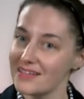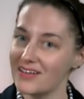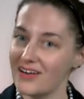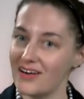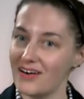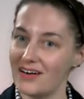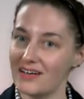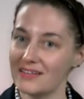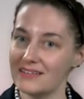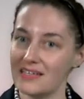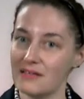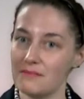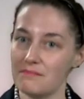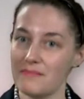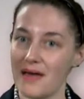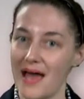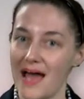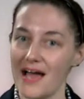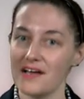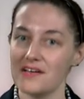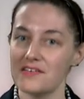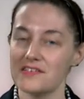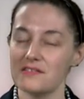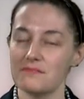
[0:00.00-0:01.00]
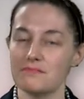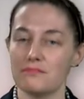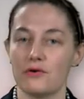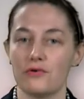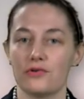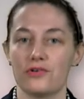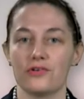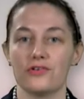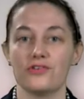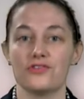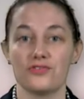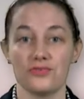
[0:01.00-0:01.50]
called the Max
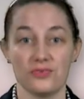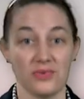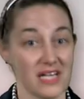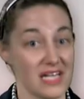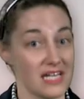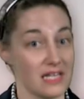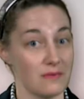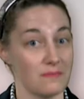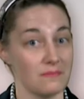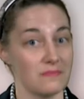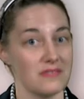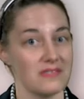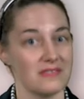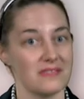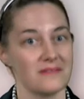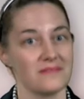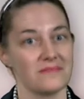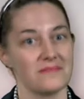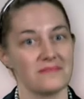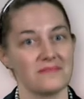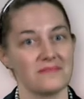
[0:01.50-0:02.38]
Motor Dreams.